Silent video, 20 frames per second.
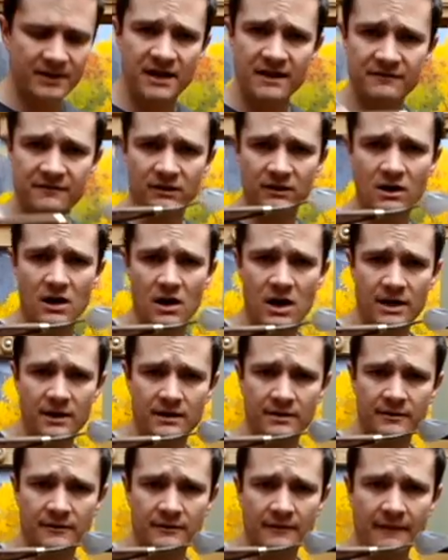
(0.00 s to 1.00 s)
knife a
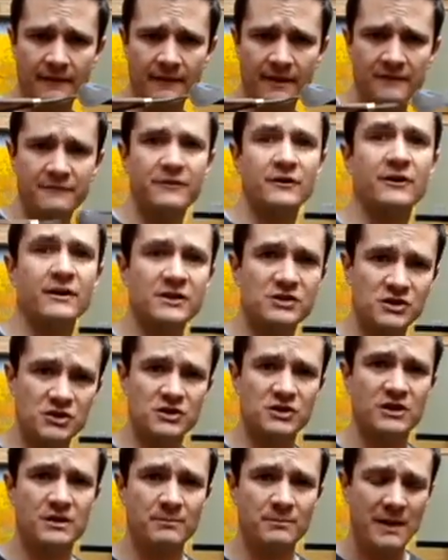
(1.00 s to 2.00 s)
lot. If you're
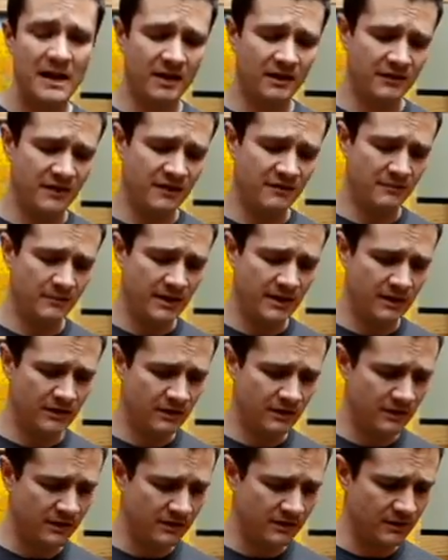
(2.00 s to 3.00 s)
interested in palette knife
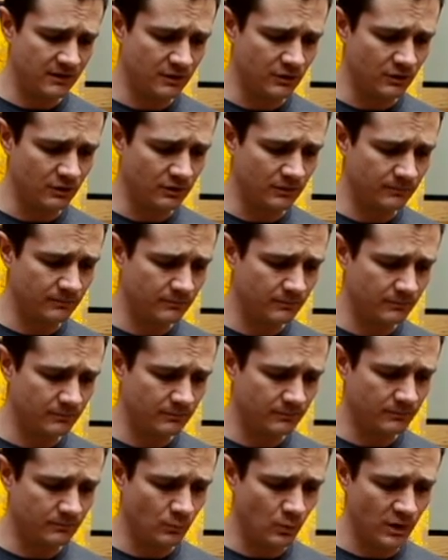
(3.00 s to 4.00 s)
painting, I think you'll
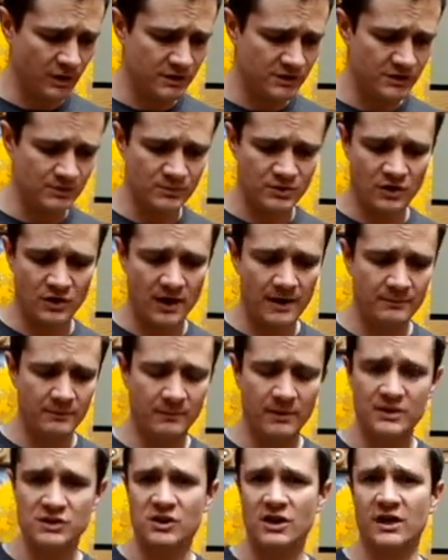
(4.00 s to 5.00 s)
want to subscribe to
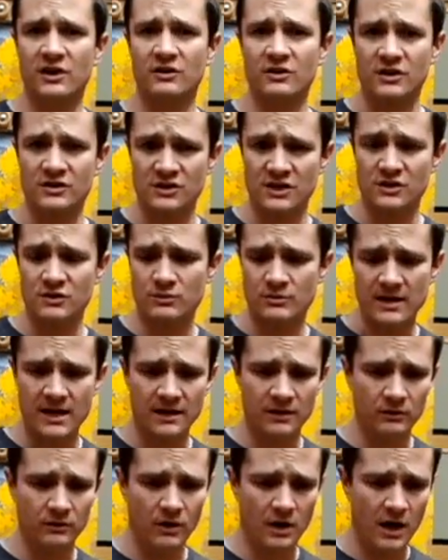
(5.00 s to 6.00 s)
my channel because I do
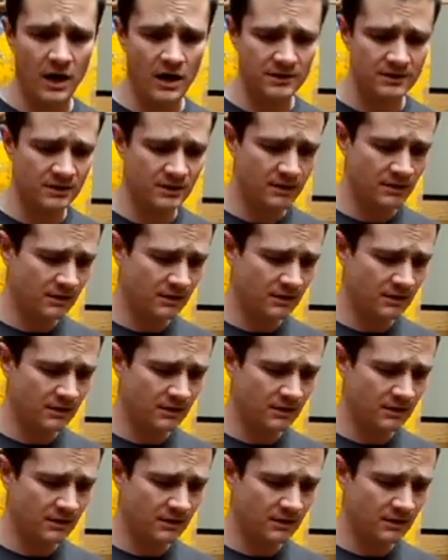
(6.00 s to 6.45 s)
that a lot.